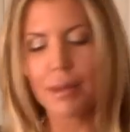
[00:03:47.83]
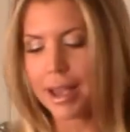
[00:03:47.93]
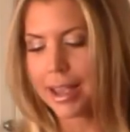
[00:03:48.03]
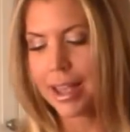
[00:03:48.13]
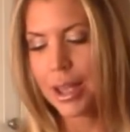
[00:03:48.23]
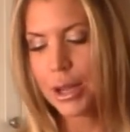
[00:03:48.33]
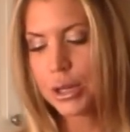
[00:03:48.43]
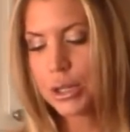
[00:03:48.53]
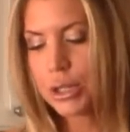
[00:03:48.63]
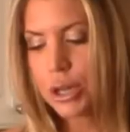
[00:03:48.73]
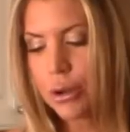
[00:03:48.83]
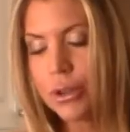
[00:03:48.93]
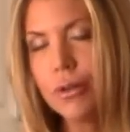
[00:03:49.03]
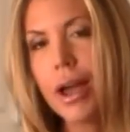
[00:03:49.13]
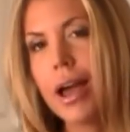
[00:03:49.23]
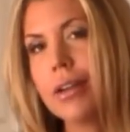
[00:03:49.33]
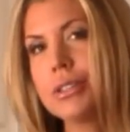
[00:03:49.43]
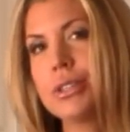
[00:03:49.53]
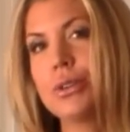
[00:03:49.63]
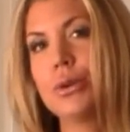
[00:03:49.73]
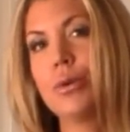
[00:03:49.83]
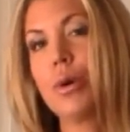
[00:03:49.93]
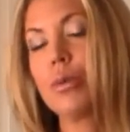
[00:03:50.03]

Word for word: I show you how to